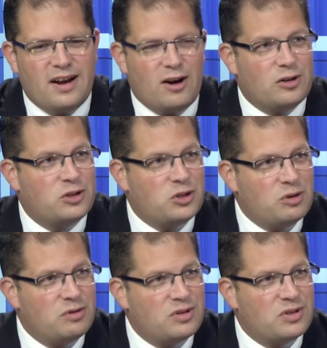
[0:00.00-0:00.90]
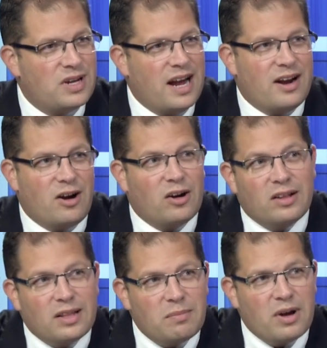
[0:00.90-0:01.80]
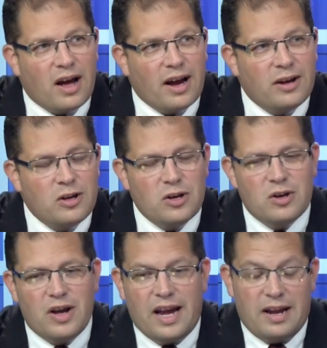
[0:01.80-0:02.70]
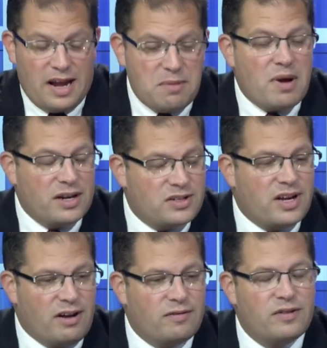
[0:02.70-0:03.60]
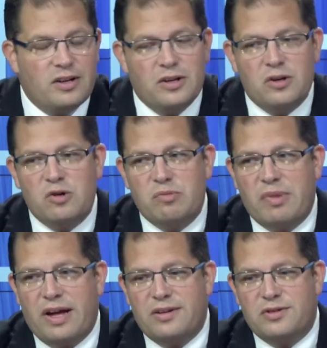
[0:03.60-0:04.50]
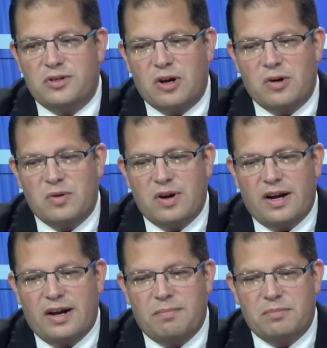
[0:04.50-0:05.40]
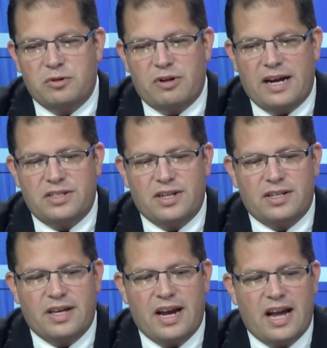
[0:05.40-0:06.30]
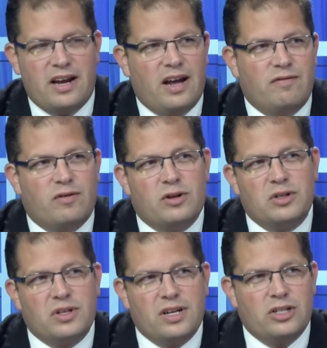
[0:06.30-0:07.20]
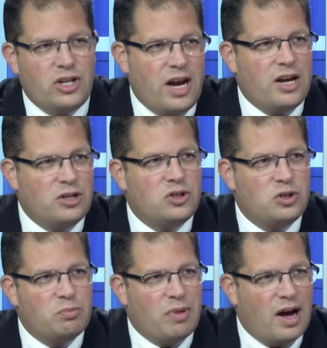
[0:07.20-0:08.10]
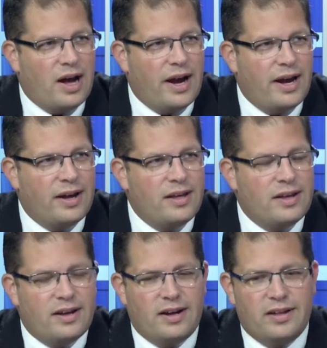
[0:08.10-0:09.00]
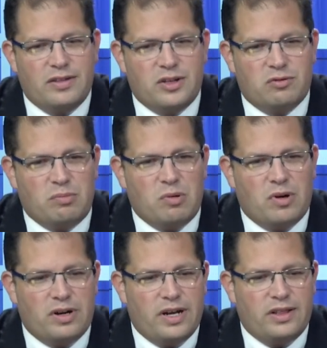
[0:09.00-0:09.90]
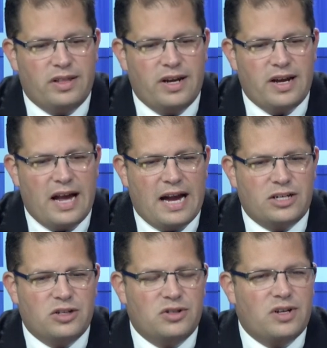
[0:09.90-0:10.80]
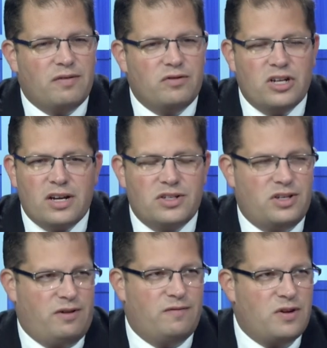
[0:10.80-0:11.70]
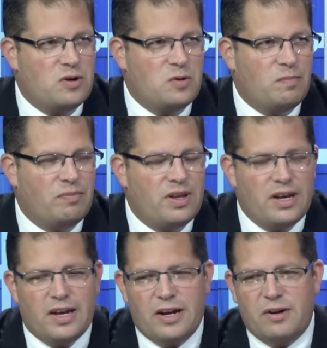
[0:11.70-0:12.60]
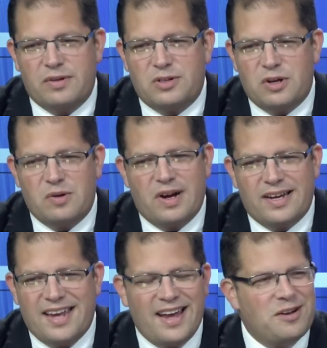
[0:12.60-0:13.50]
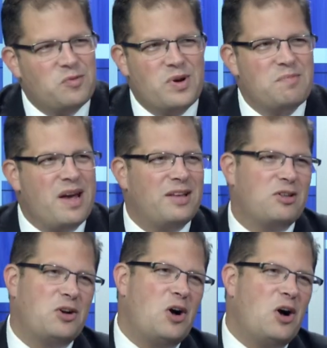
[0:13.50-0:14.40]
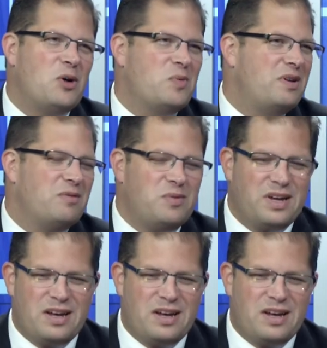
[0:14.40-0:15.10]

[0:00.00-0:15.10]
our students and our alumni and myself, who've been so drastically and adversely changed by this report and the actions of just a few. Mm-hmm. You know, and so again, we make the call. We